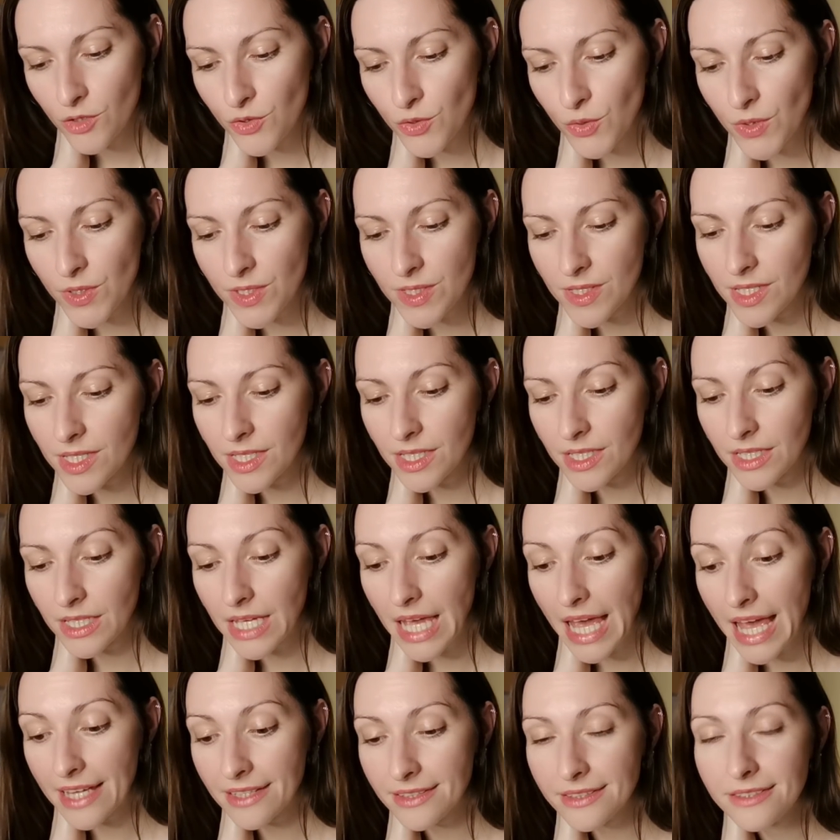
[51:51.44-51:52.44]
towards
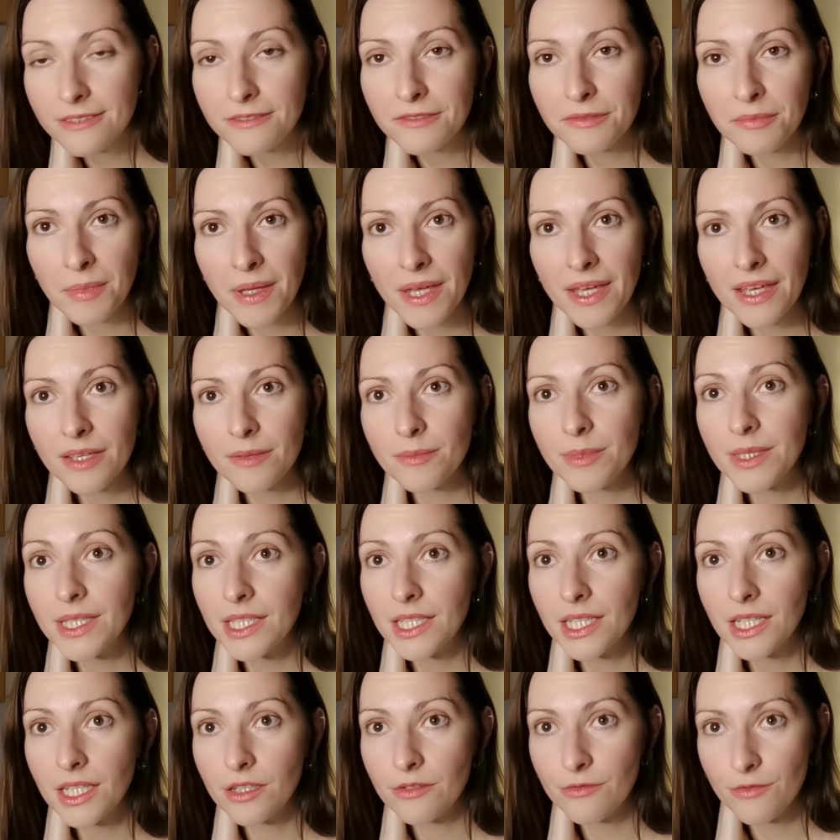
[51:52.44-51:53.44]
the end of May,
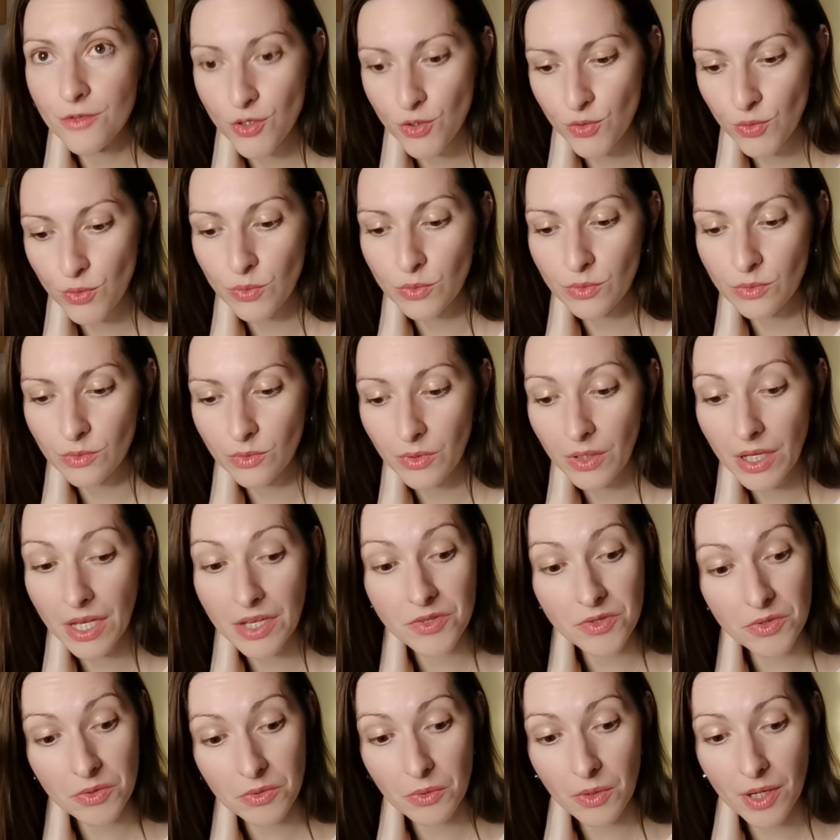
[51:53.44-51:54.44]
beginning of June.
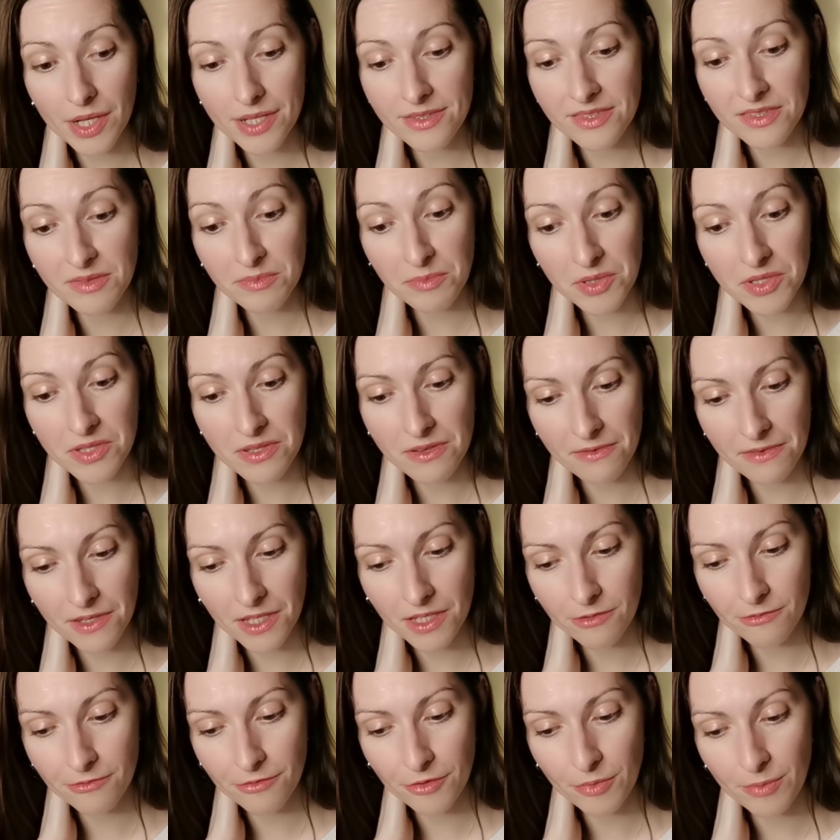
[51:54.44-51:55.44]
Okay, so quite
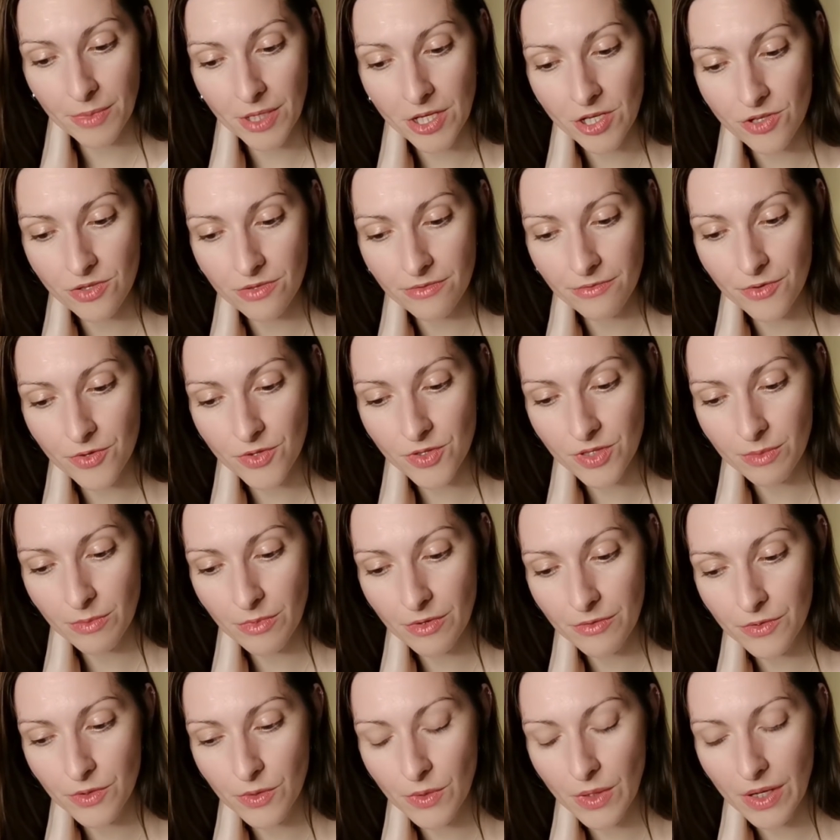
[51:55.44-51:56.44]
specific information for some
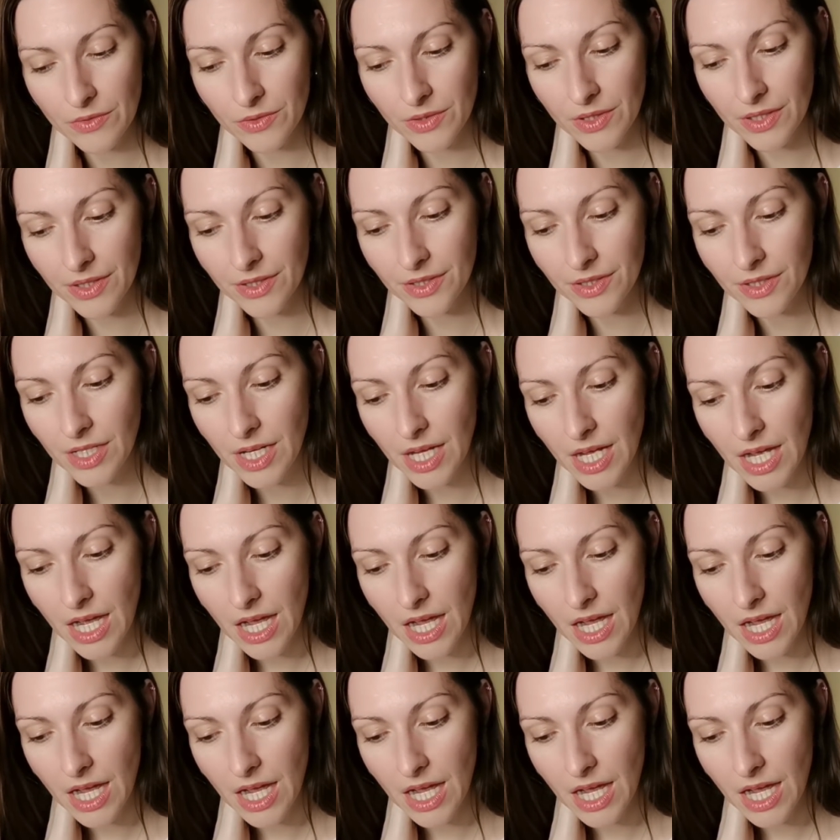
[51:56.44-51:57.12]
of you out there.